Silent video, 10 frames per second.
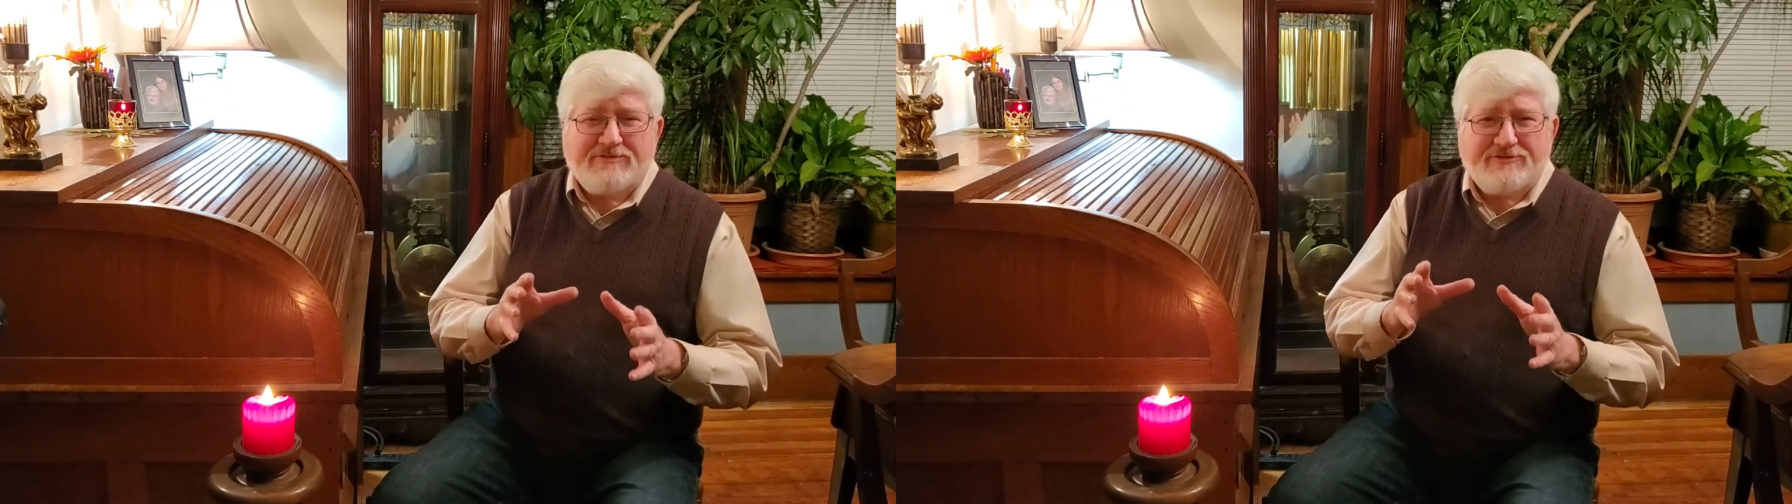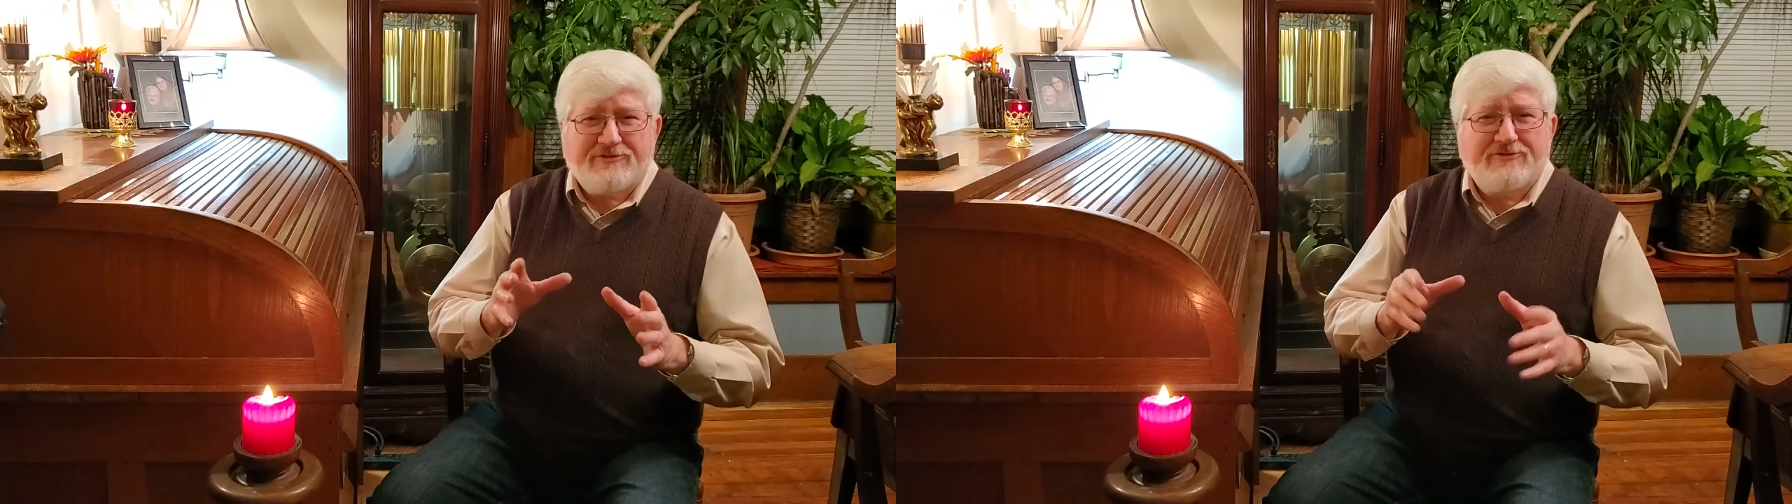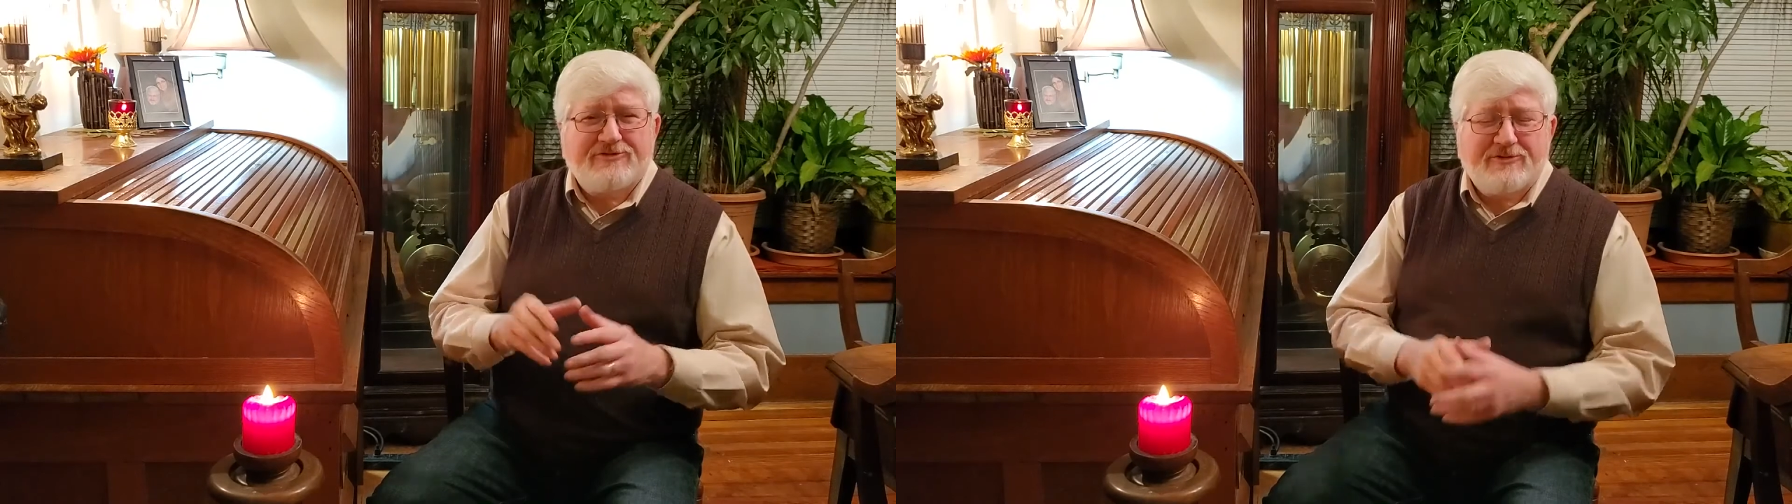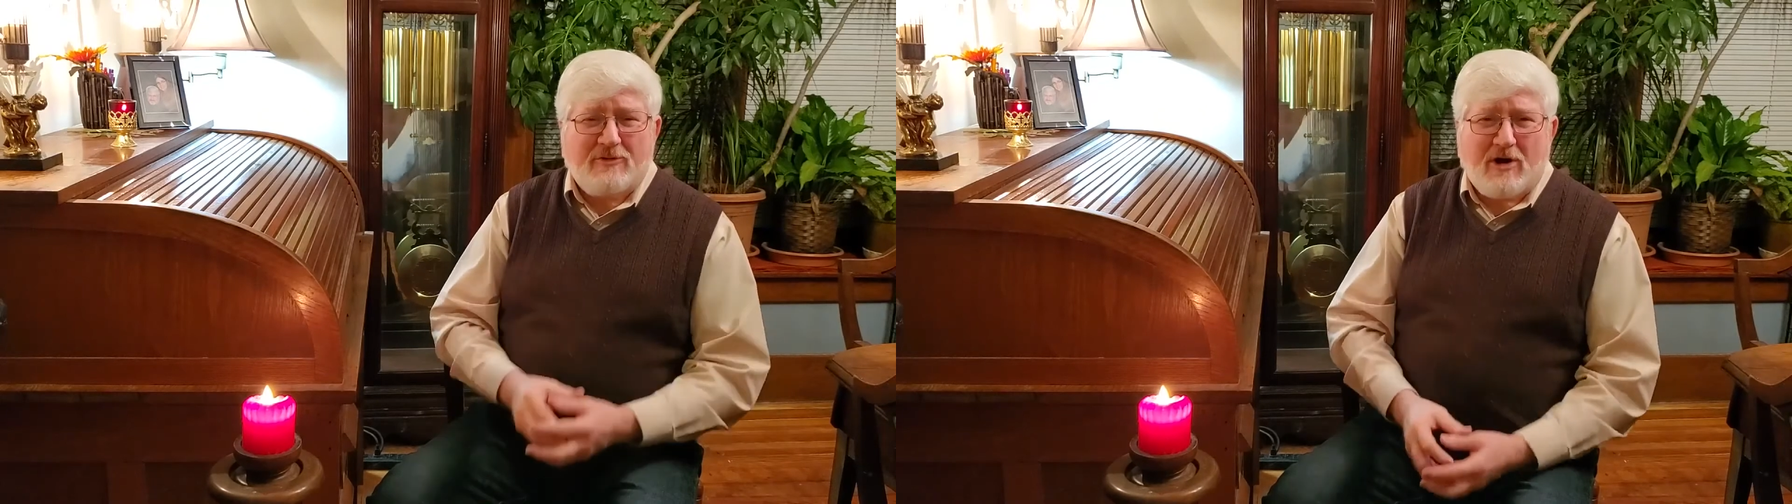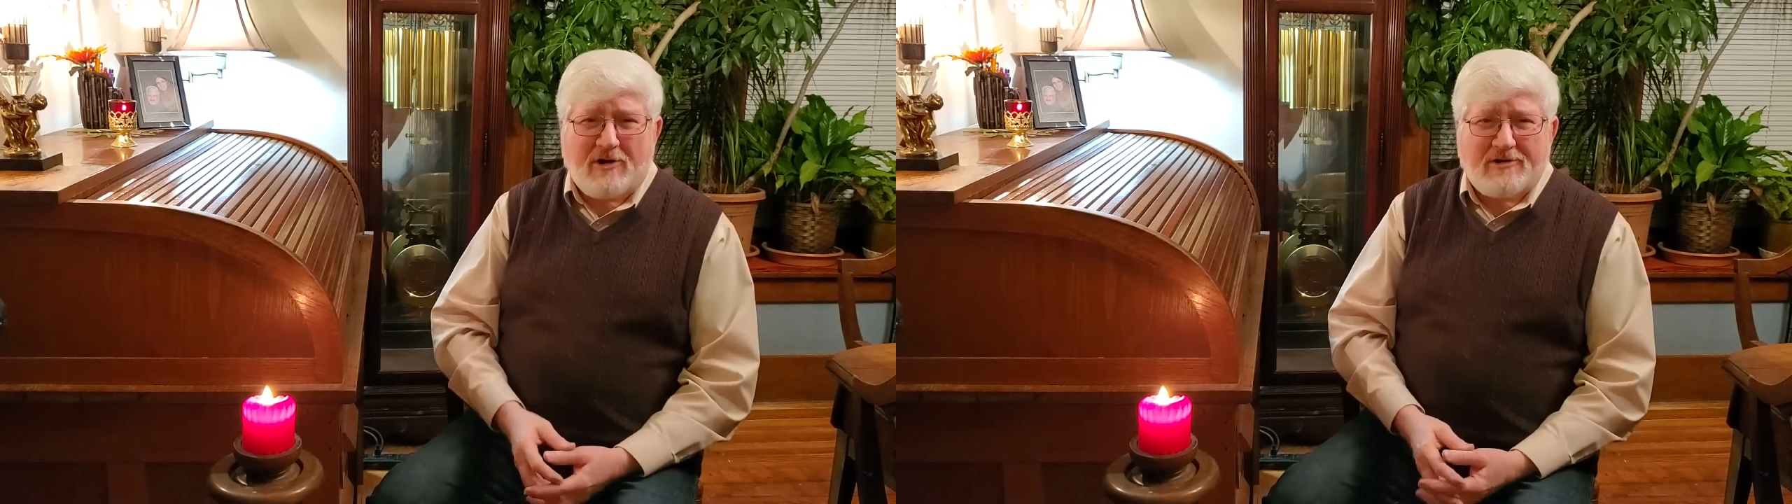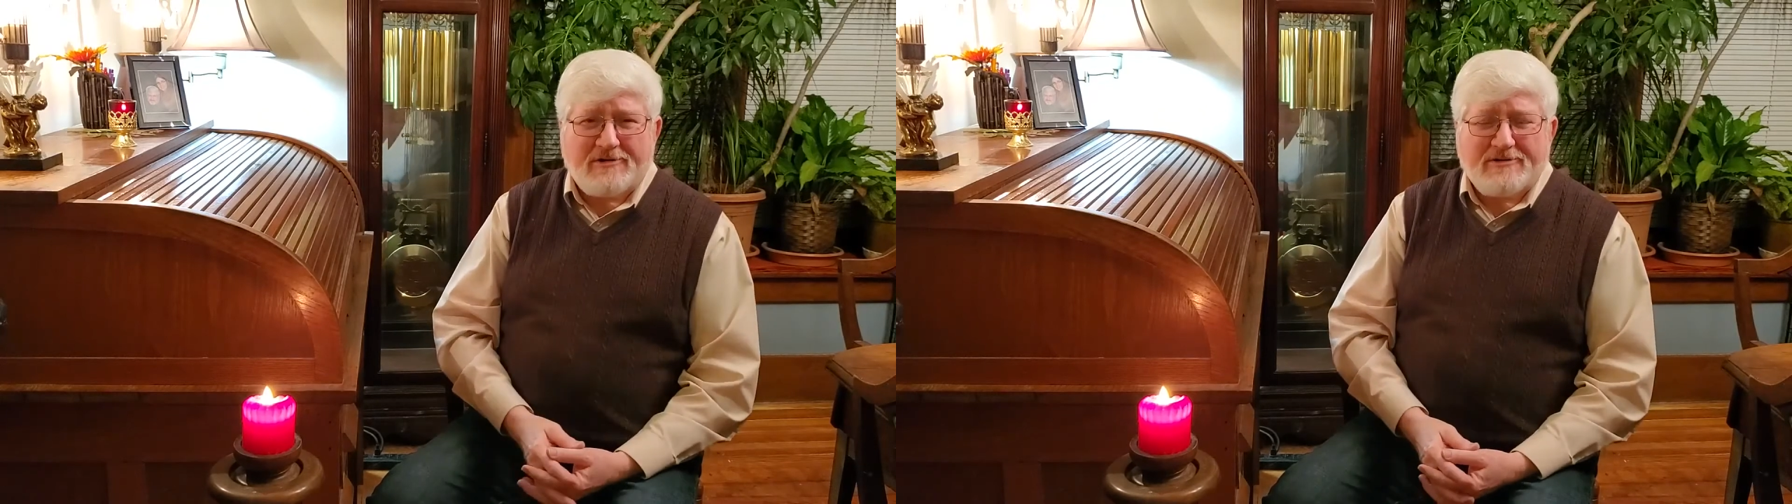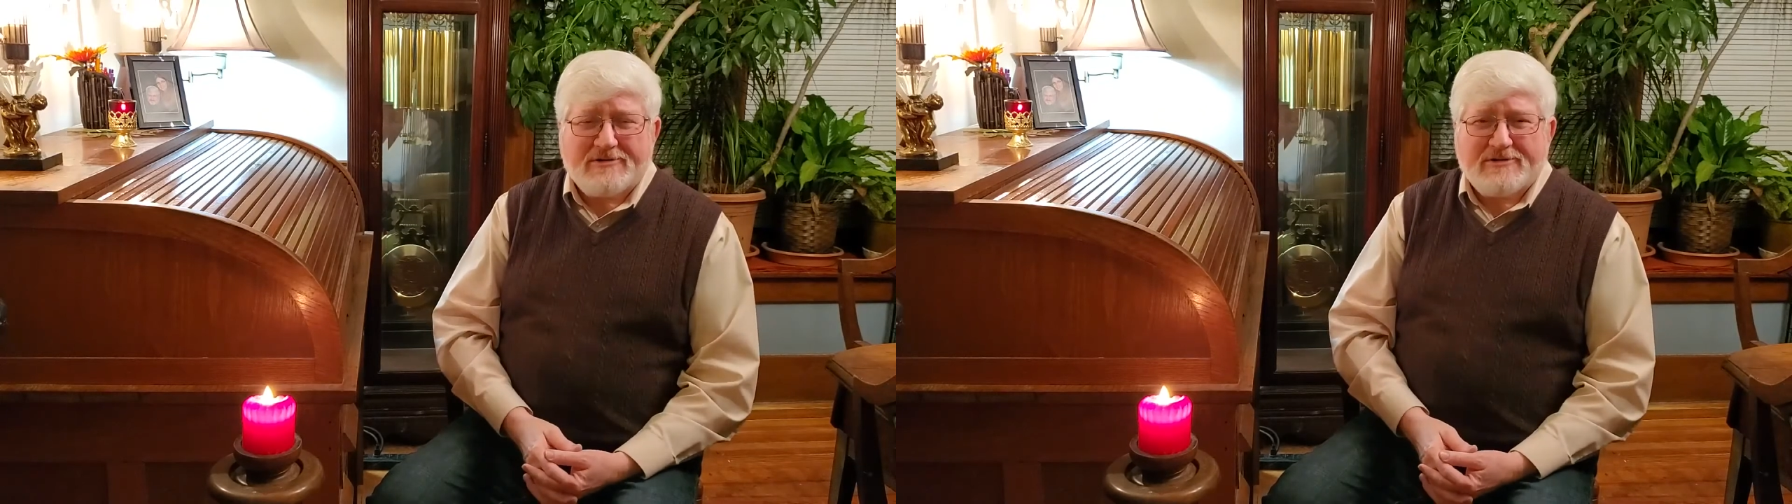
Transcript: to who you are,